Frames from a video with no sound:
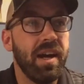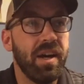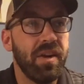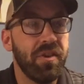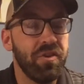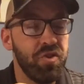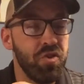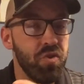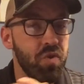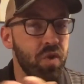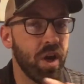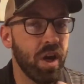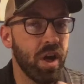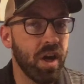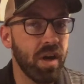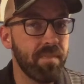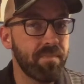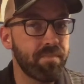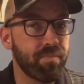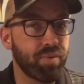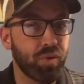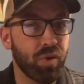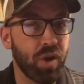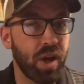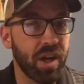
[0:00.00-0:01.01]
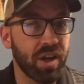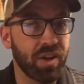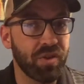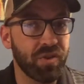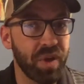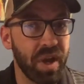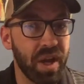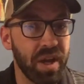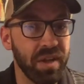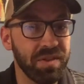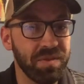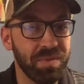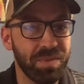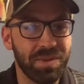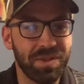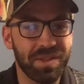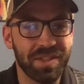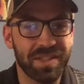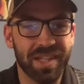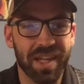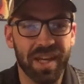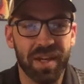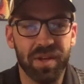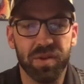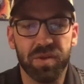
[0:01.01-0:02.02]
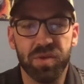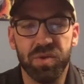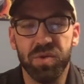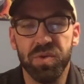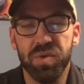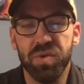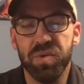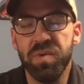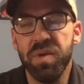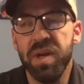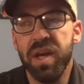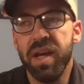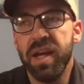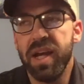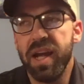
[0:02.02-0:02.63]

new hub progress, which is kind of cool.